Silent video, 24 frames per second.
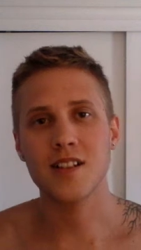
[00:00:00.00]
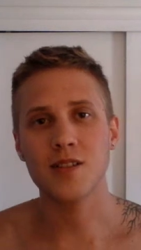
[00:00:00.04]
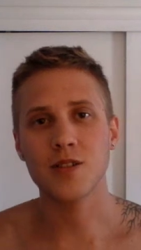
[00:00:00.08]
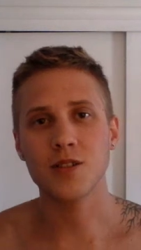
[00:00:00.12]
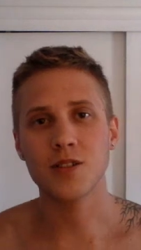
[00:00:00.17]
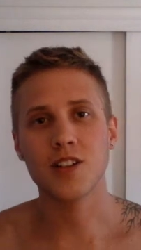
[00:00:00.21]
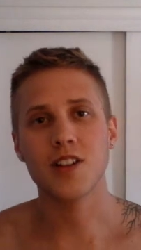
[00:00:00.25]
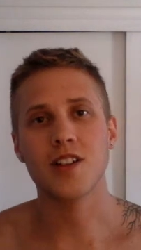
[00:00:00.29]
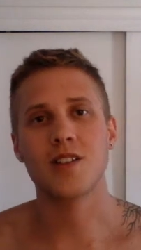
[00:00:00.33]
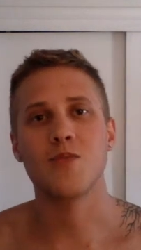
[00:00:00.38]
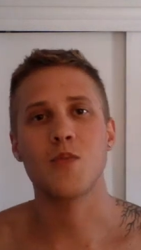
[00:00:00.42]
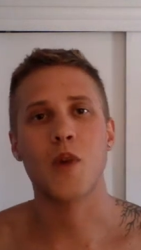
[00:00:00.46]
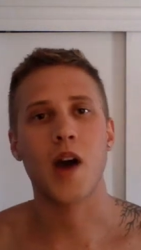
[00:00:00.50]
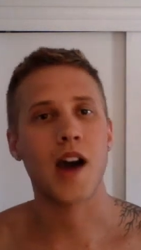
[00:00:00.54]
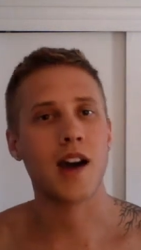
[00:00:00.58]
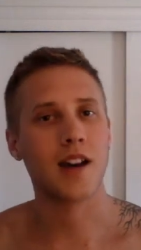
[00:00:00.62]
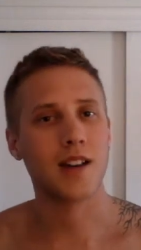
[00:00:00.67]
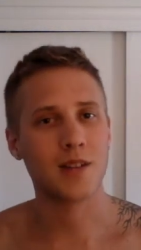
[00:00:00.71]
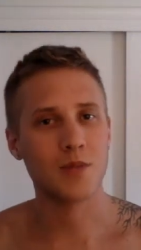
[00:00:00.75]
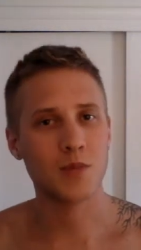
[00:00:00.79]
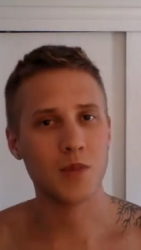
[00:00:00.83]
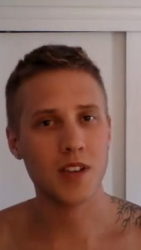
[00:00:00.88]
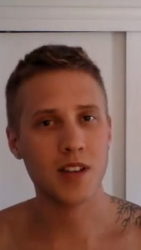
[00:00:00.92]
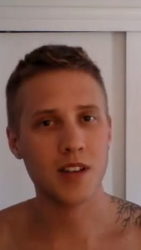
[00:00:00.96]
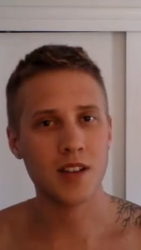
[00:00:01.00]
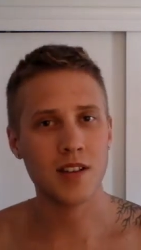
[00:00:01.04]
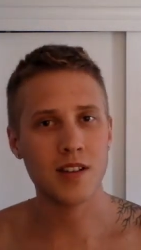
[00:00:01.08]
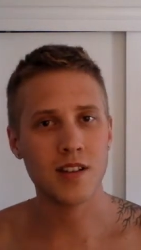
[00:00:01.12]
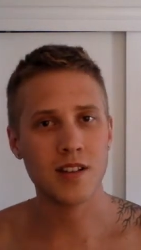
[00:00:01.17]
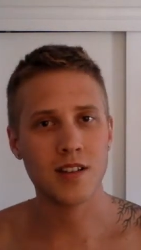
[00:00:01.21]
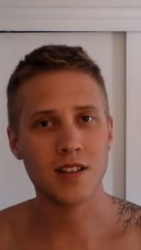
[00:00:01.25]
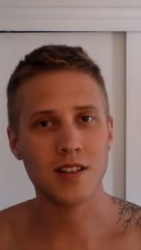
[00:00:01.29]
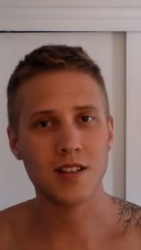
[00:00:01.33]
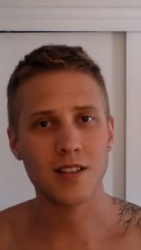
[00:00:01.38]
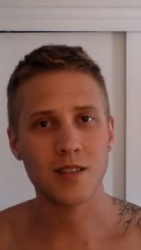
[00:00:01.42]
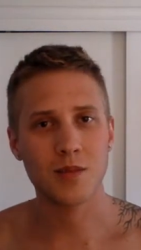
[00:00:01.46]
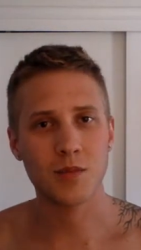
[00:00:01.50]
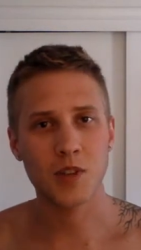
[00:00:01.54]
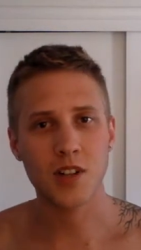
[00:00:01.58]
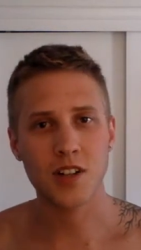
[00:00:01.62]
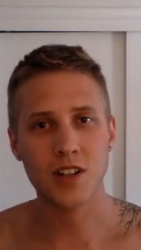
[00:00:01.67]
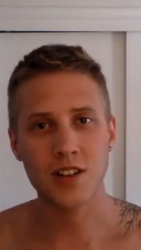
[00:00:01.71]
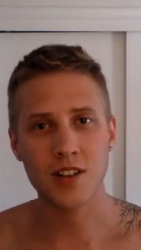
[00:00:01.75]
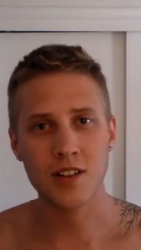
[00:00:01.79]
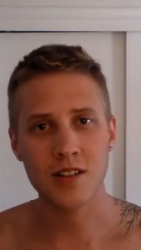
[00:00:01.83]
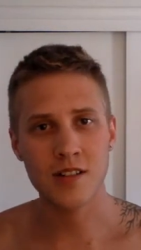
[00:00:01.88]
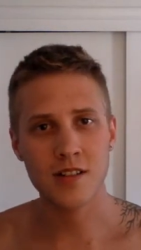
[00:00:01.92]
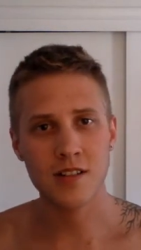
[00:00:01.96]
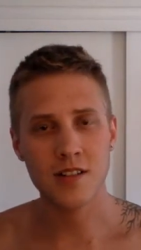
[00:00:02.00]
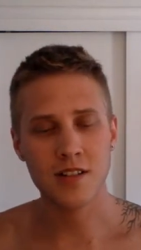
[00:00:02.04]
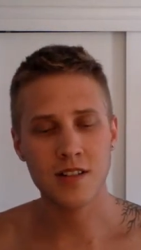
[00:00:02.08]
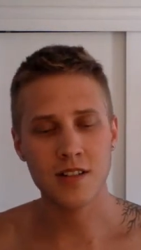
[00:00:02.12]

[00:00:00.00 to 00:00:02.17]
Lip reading: looking back at me in the mirror.